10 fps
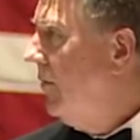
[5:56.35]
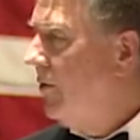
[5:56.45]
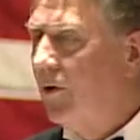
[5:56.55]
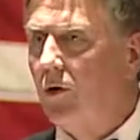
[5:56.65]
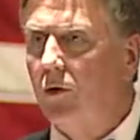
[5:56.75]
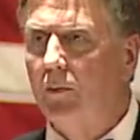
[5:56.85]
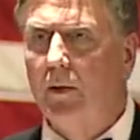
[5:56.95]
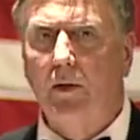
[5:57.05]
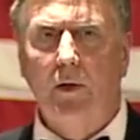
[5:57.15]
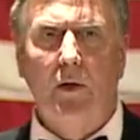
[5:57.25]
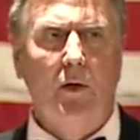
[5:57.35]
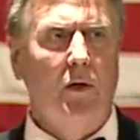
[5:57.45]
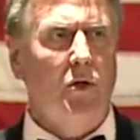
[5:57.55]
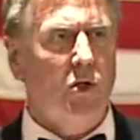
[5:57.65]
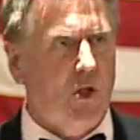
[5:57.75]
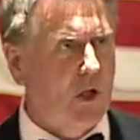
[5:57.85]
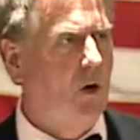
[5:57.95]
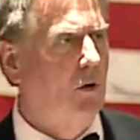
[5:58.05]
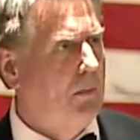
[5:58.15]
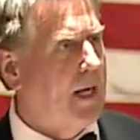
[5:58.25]
for whom
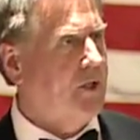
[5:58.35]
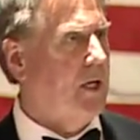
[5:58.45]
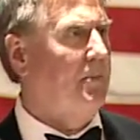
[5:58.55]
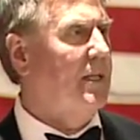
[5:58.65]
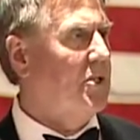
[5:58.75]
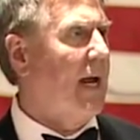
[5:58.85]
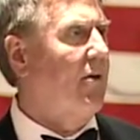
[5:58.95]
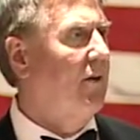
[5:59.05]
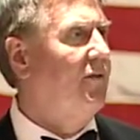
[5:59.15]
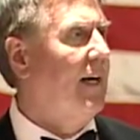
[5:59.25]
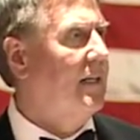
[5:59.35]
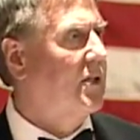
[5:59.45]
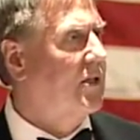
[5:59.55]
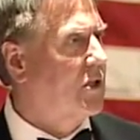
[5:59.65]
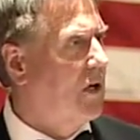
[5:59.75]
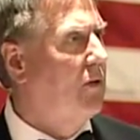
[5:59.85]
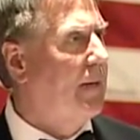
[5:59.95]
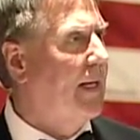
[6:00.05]
so much had been sacrificed and so